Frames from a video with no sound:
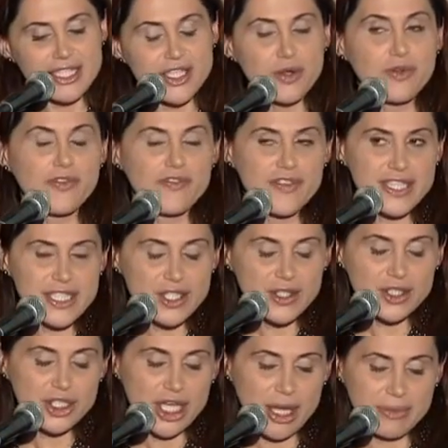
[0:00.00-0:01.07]
So,
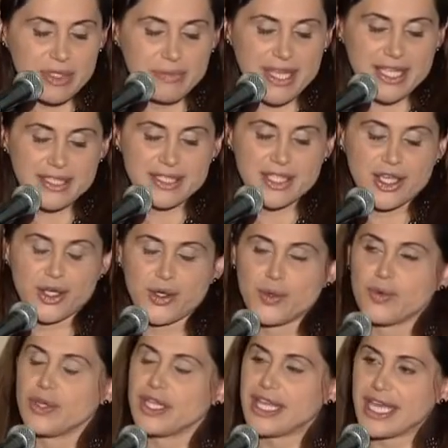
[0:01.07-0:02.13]
physical job demands,
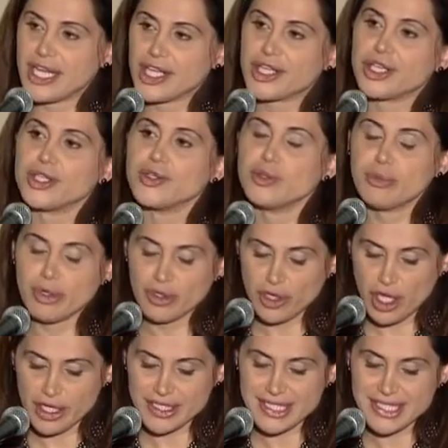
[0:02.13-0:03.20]
though, that include
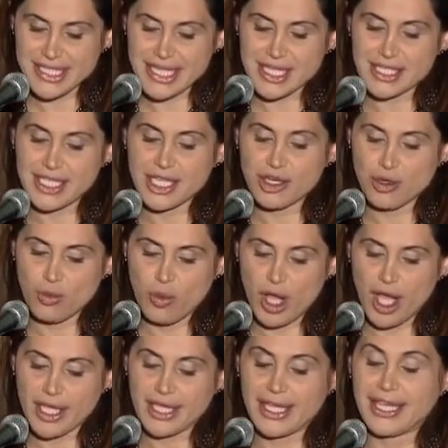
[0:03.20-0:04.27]
prolonged standing or
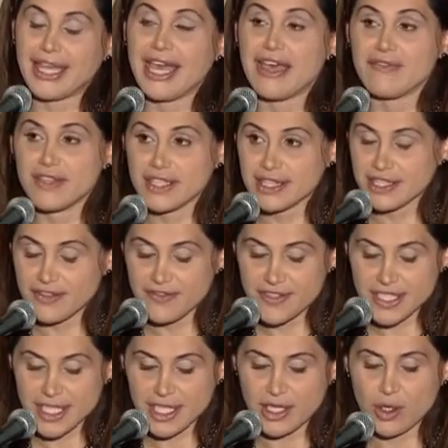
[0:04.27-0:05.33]
walking, heavy
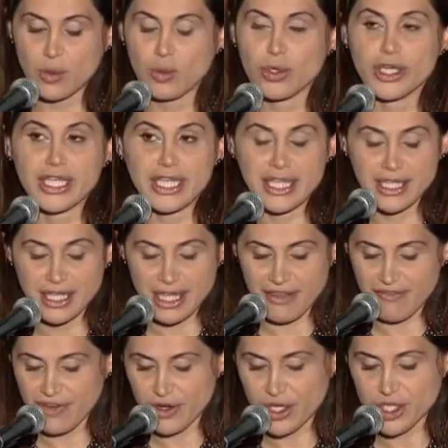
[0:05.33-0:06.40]
lifting, working
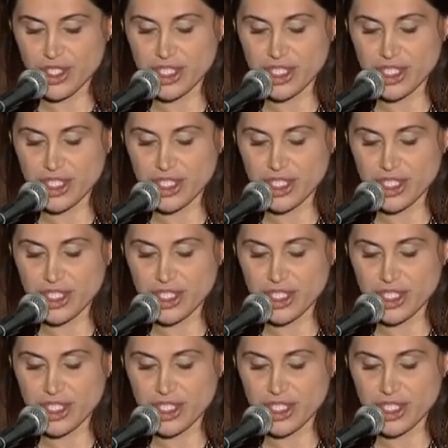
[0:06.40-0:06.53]
at various